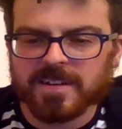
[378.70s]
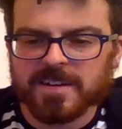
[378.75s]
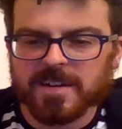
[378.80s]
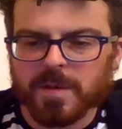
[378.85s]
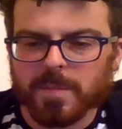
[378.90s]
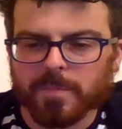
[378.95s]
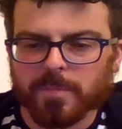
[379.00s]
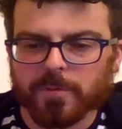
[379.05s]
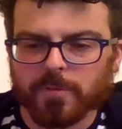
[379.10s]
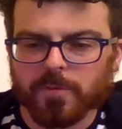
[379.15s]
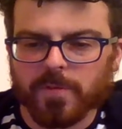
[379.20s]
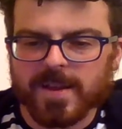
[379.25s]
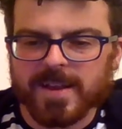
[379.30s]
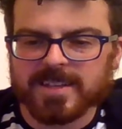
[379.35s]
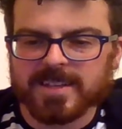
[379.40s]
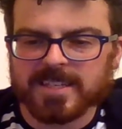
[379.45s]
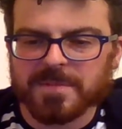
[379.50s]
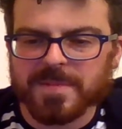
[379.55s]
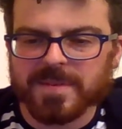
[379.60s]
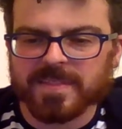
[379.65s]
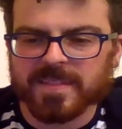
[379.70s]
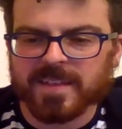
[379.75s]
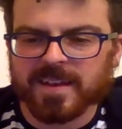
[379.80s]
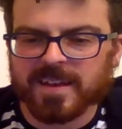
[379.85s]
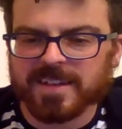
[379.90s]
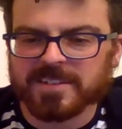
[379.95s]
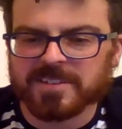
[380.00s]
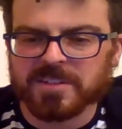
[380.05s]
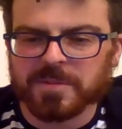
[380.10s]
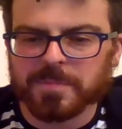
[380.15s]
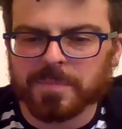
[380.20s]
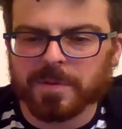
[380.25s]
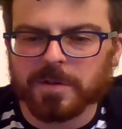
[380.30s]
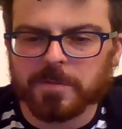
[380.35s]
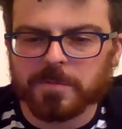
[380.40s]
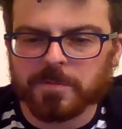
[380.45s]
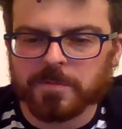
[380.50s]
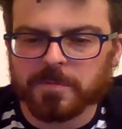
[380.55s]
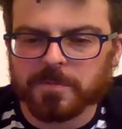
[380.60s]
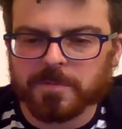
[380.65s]
praise him in the heights above,
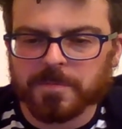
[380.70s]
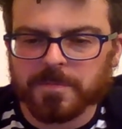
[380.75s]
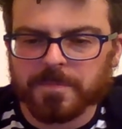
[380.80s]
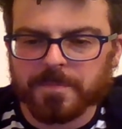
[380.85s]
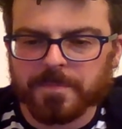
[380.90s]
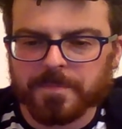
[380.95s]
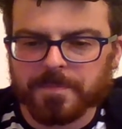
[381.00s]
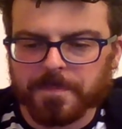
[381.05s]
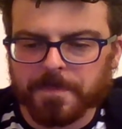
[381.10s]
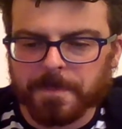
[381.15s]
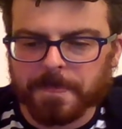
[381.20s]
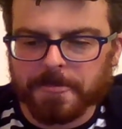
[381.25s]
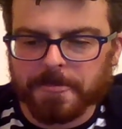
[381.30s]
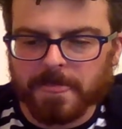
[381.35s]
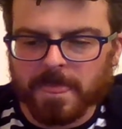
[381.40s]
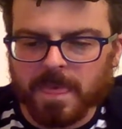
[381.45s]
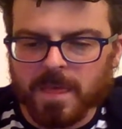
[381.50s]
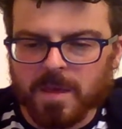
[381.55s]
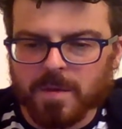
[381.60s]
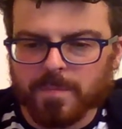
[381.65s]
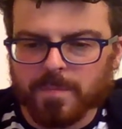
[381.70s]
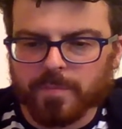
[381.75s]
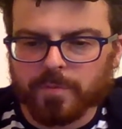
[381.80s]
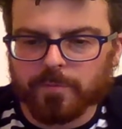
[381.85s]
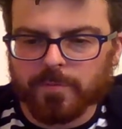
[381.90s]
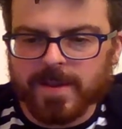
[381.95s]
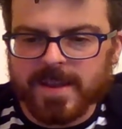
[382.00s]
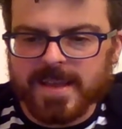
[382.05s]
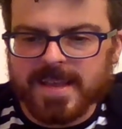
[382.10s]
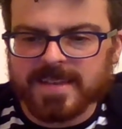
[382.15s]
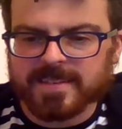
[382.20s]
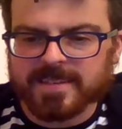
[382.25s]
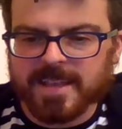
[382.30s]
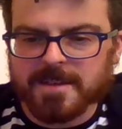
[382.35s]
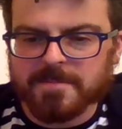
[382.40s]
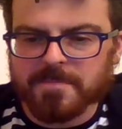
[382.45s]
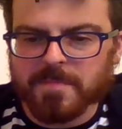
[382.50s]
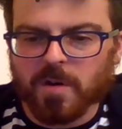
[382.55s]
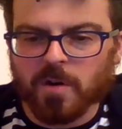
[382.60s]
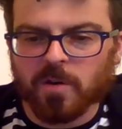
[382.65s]
praise him
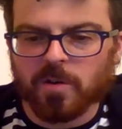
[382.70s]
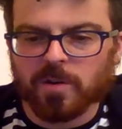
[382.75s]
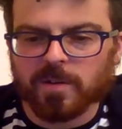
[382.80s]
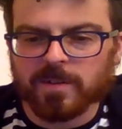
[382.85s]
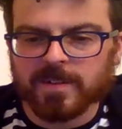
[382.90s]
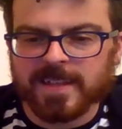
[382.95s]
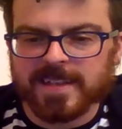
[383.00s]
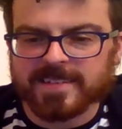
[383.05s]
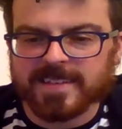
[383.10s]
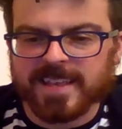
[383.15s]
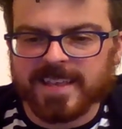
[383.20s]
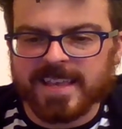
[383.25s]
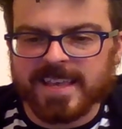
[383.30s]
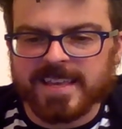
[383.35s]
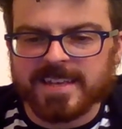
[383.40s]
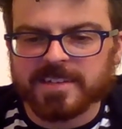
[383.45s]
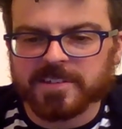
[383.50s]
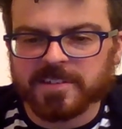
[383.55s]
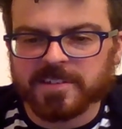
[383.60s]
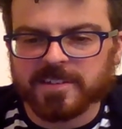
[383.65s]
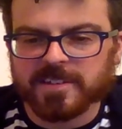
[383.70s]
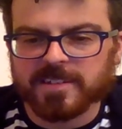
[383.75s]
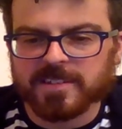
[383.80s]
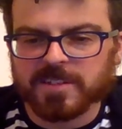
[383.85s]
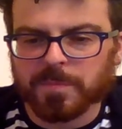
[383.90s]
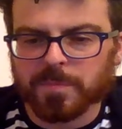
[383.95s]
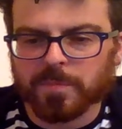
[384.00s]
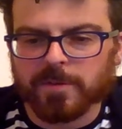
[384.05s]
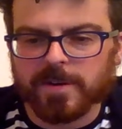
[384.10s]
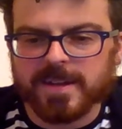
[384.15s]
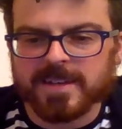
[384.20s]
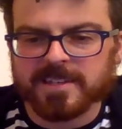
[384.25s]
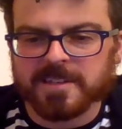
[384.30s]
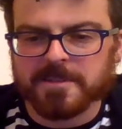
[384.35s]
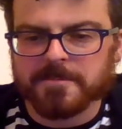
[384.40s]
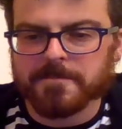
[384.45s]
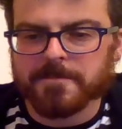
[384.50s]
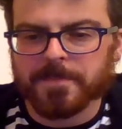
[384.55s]
all his angels, praise him